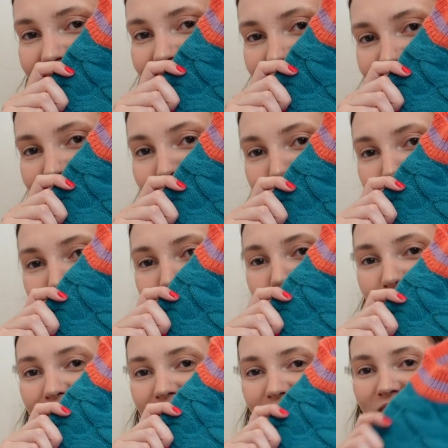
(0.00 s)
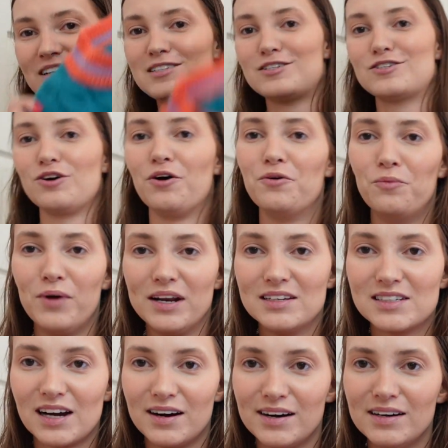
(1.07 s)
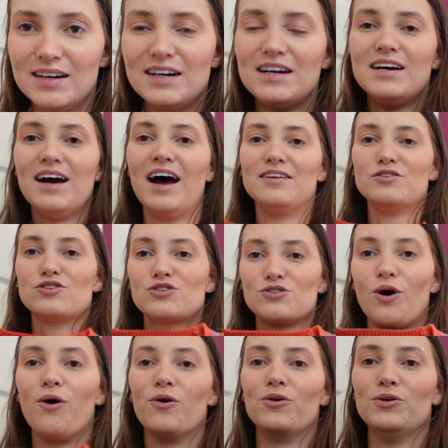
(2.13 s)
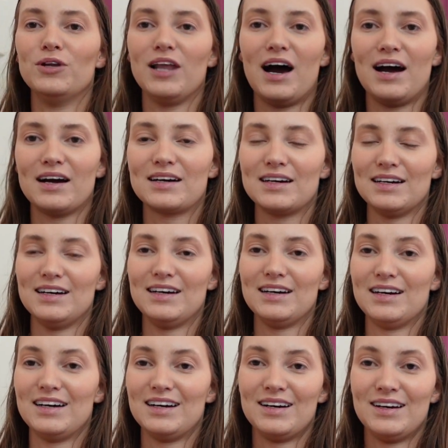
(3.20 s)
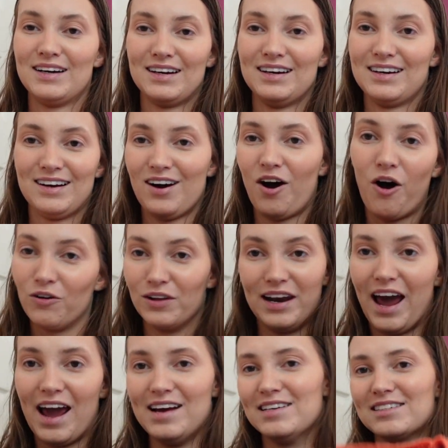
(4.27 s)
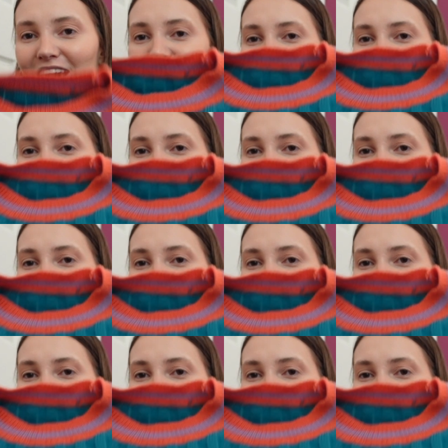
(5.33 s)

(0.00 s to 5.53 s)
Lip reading: Isn't it super cute? It's so winter and so like holidays. I